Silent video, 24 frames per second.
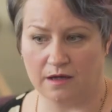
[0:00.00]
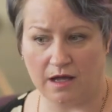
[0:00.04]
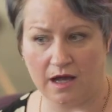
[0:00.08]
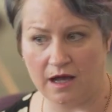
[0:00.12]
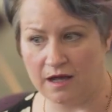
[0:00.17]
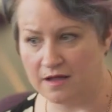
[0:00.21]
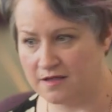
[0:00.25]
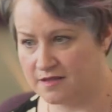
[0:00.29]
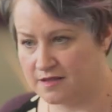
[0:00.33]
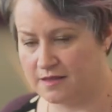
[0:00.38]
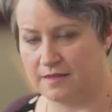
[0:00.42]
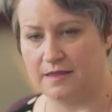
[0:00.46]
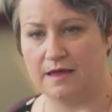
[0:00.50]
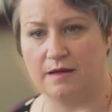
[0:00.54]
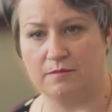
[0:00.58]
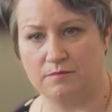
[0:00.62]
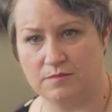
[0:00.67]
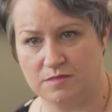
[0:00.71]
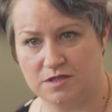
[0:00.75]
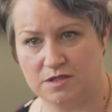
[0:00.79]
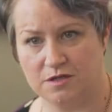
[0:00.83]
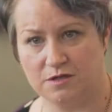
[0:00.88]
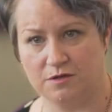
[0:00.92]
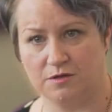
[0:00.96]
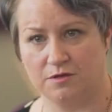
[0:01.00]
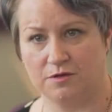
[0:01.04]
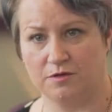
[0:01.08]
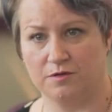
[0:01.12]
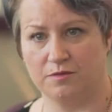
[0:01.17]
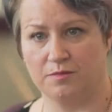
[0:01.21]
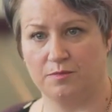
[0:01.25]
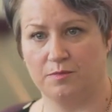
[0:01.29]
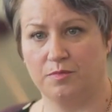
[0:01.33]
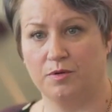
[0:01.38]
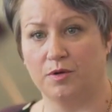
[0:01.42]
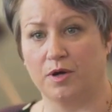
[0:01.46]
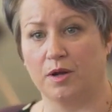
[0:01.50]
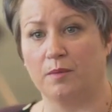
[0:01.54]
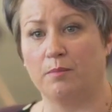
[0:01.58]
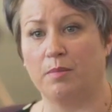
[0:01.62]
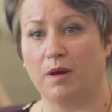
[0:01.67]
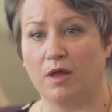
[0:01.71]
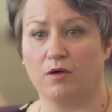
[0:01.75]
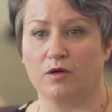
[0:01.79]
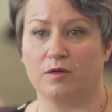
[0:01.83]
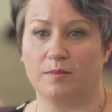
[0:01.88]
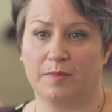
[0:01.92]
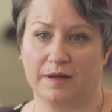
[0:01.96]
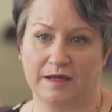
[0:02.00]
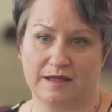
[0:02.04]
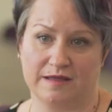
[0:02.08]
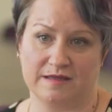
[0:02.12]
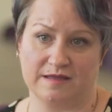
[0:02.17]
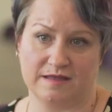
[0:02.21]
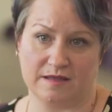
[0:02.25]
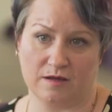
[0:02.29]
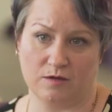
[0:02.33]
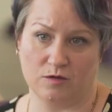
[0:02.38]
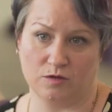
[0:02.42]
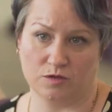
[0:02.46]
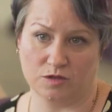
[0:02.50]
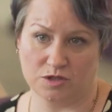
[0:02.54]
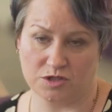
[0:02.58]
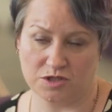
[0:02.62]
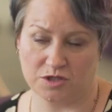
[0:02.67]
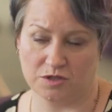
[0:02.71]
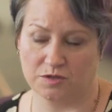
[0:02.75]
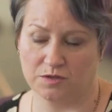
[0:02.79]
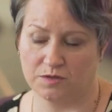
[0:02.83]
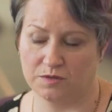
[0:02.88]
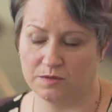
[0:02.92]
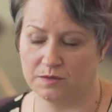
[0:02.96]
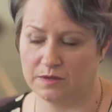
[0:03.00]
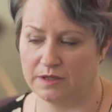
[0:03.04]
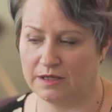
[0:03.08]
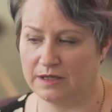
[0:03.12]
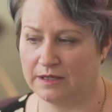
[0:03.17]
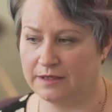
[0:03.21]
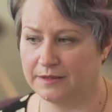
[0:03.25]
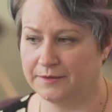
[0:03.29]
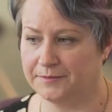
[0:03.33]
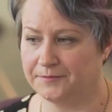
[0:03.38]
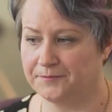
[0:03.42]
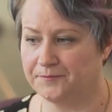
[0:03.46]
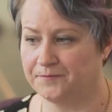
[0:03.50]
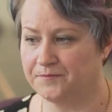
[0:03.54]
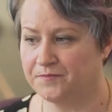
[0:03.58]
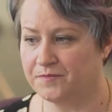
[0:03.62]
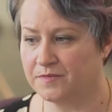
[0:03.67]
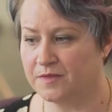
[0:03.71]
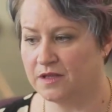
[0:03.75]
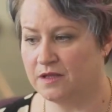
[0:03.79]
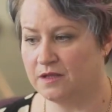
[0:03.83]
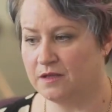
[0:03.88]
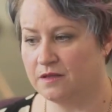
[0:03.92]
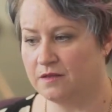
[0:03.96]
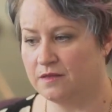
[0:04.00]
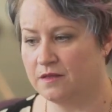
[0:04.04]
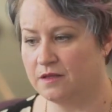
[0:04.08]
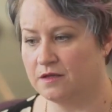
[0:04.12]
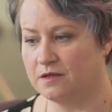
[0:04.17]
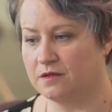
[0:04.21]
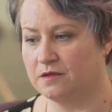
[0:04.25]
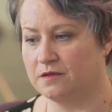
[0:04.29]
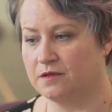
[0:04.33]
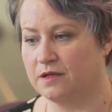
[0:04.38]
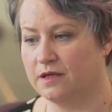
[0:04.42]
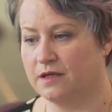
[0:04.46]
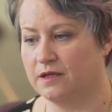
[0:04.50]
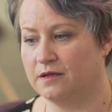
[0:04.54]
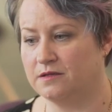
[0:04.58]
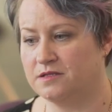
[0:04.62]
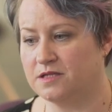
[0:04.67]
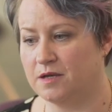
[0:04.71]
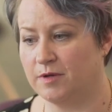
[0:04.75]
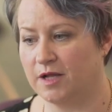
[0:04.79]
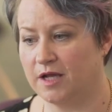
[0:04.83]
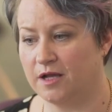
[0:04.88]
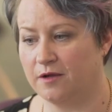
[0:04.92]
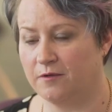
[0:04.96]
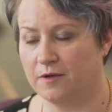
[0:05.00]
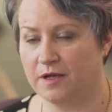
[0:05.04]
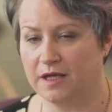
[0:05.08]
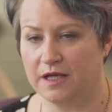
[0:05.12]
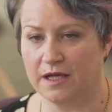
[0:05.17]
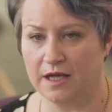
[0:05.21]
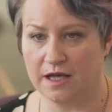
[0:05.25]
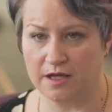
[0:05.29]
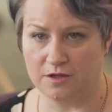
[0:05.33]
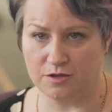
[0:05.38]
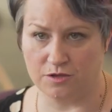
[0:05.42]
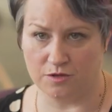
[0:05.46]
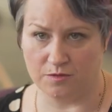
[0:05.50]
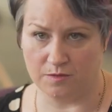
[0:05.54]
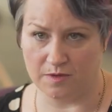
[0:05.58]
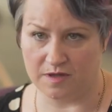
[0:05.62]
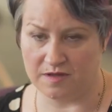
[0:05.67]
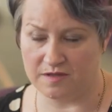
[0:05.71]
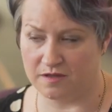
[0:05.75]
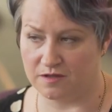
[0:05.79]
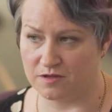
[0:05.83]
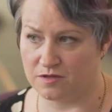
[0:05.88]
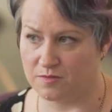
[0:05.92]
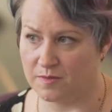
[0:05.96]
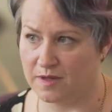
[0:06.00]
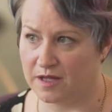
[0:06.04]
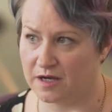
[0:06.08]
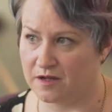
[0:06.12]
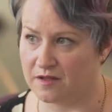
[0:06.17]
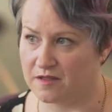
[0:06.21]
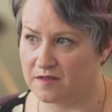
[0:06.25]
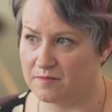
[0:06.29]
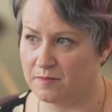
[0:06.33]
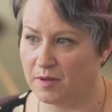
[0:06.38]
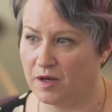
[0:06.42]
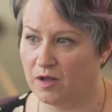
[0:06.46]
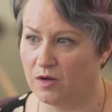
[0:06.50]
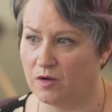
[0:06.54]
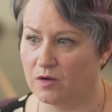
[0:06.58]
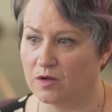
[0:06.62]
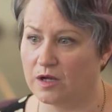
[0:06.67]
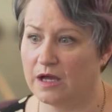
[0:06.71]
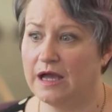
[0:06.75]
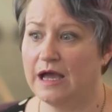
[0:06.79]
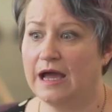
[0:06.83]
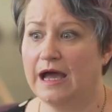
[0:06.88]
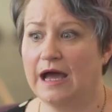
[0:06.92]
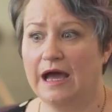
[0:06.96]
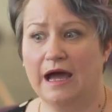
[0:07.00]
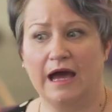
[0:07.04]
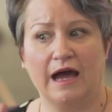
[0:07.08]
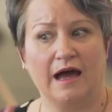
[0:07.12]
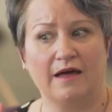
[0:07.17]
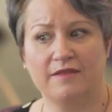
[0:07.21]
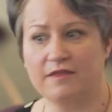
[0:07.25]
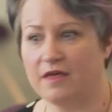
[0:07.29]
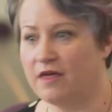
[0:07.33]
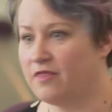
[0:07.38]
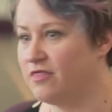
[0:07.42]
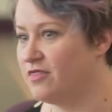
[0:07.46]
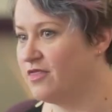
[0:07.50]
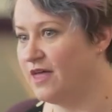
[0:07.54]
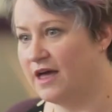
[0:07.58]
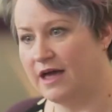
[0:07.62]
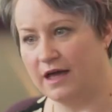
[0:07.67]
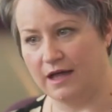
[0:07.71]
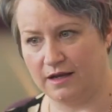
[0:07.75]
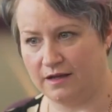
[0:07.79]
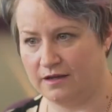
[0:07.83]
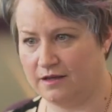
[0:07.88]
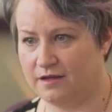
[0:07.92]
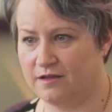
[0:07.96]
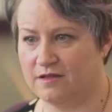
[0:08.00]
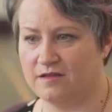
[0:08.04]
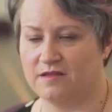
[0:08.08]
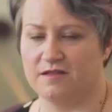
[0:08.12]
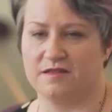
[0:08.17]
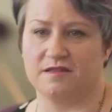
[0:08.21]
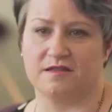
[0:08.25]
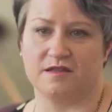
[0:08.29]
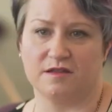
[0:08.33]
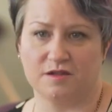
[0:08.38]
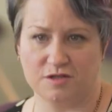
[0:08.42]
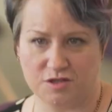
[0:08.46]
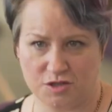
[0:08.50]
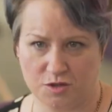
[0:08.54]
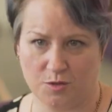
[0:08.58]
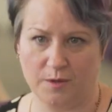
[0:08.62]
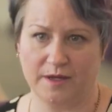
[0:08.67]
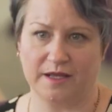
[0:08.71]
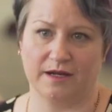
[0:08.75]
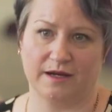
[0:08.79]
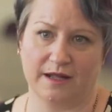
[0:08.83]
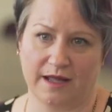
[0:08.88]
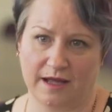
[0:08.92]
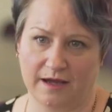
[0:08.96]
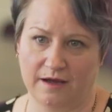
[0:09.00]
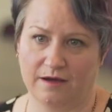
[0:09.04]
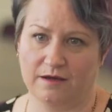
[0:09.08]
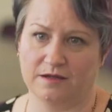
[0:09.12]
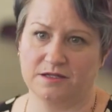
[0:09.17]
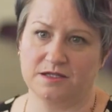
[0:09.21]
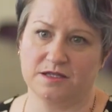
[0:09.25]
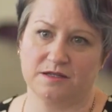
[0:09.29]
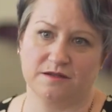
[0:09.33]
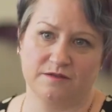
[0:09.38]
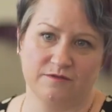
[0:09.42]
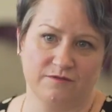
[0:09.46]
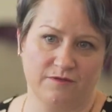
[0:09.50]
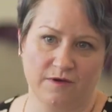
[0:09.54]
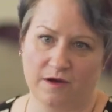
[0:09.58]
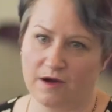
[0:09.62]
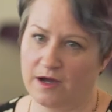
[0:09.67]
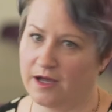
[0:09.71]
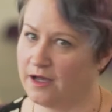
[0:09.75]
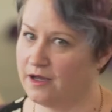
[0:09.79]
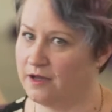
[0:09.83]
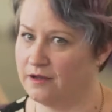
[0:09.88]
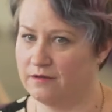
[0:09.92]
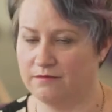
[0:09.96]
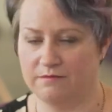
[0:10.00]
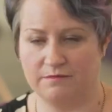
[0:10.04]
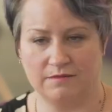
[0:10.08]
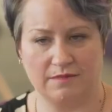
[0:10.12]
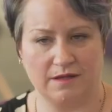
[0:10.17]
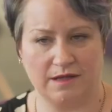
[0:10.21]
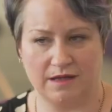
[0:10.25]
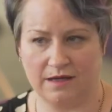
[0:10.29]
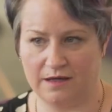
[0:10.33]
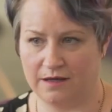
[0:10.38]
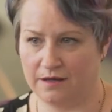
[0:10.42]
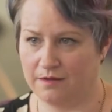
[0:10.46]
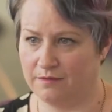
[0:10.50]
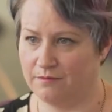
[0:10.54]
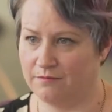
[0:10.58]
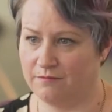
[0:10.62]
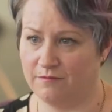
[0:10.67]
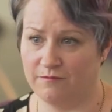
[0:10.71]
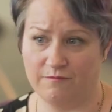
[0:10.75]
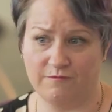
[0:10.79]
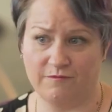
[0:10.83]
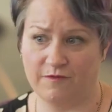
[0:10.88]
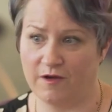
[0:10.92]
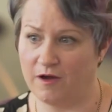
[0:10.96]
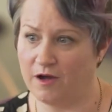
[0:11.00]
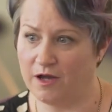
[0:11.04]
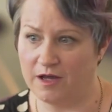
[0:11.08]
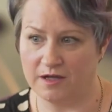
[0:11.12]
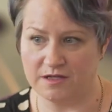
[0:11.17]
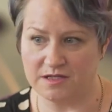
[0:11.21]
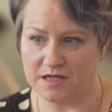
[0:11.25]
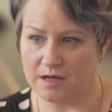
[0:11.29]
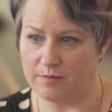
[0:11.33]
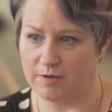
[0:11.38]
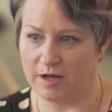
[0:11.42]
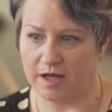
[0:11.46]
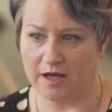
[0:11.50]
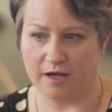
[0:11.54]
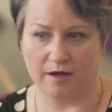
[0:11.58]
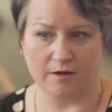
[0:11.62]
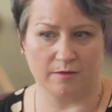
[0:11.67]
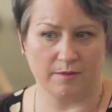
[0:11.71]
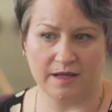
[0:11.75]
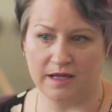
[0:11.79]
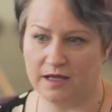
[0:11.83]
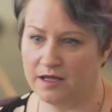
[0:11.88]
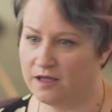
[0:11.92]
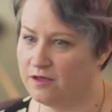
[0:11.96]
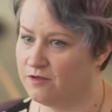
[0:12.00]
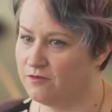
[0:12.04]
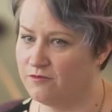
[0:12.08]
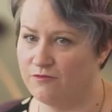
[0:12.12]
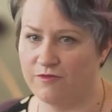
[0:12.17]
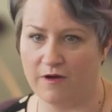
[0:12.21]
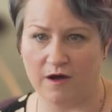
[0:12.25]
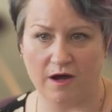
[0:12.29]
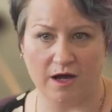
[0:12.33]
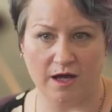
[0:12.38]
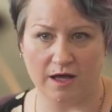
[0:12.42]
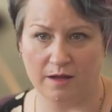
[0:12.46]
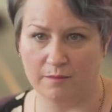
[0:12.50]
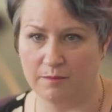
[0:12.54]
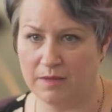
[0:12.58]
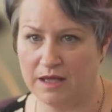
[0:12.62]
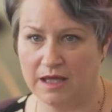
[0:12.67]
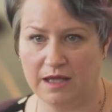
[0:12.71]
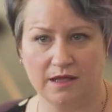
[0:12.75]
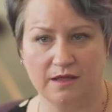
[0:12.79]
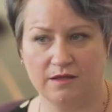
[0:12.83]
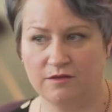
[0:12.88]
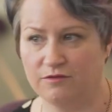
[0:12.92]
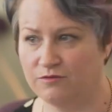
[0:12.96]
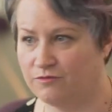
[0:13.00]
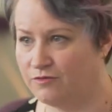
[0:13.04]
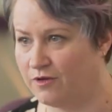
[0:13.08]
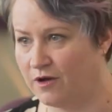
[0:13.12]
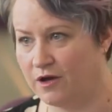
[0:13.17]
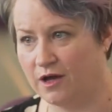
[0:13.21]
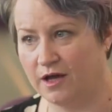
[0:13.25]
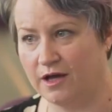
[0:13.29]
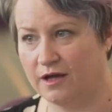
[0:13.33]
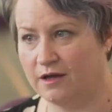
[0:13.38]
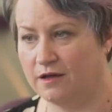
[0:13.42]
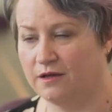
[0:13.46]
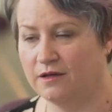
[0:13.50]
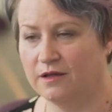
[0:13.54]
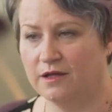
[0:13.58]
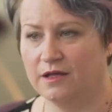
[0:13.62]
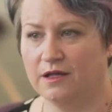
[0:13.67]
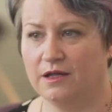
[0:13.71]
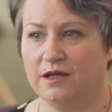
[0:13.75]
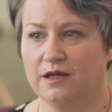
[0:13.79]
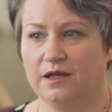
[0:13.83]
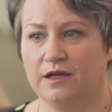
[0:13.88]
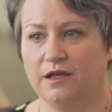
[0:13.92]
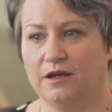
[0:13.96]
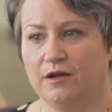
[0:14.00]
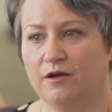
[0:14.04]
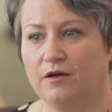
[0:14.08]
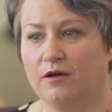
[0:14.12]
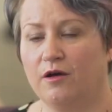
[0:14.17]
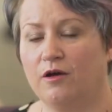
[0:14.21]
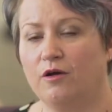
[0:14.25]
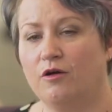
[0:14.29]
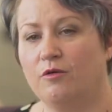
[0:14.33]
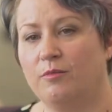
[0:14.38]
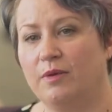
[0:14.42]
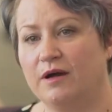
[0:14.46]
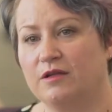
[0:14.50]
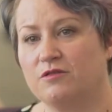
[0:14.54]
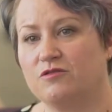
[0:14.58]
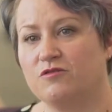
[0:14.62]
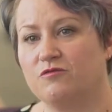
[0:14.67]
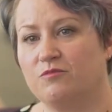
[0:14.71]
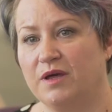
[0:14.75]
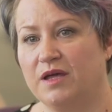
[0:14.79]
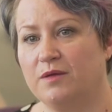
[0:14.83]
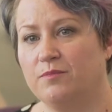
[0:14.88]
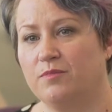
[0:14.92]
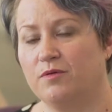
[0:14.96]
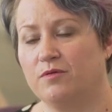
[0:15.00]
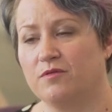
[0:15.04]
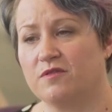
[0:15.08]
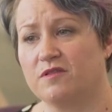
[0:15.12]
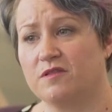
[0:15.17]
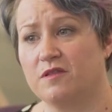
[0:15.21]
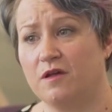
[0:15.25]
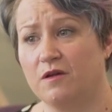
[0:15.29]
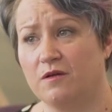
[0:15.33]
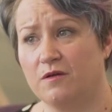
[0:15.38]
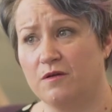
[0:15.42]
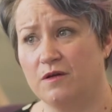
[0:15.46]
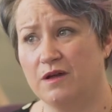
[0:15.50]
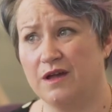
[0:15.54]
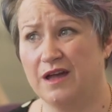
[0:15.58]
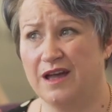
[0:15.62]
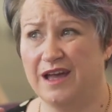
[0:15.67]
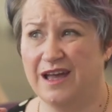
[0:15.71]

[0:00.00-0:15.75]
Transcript: ask them to put a blog piece onto the AARE Edu Research Matters blog, and then that is tweeted out via AARE, via me, via a whole bunch of people. So